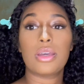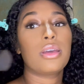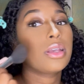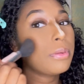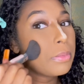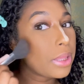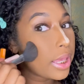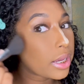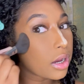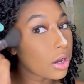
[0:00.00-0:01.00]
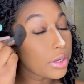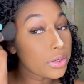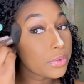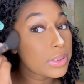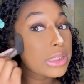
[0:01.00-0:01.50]
You're probably like, all you
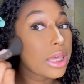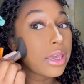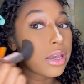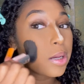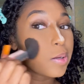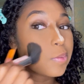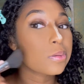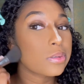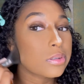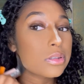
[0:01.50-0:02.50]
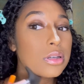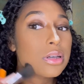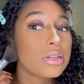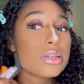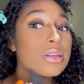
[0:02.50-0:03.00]
do is like
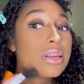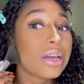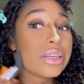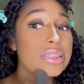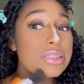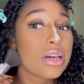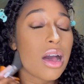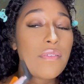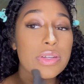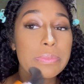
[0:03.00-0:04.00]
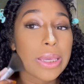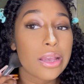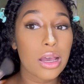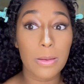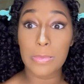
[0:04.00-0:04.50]
nice soft
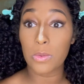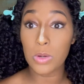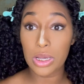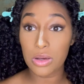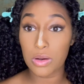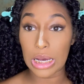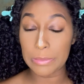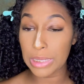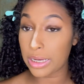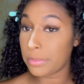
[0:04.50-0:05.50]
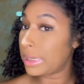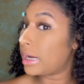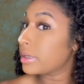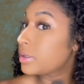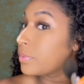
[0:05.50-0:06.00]
makeup. Well, I'm not gonna be out
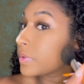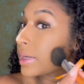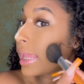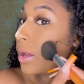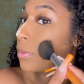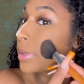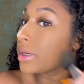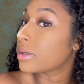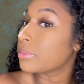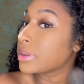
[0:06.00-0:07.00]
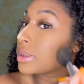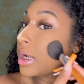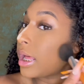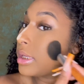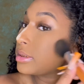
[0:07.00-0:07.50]
here doing clown makeup because
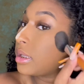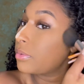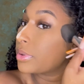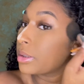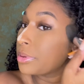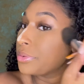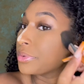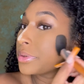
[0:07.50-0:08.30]
I know what I'm doing.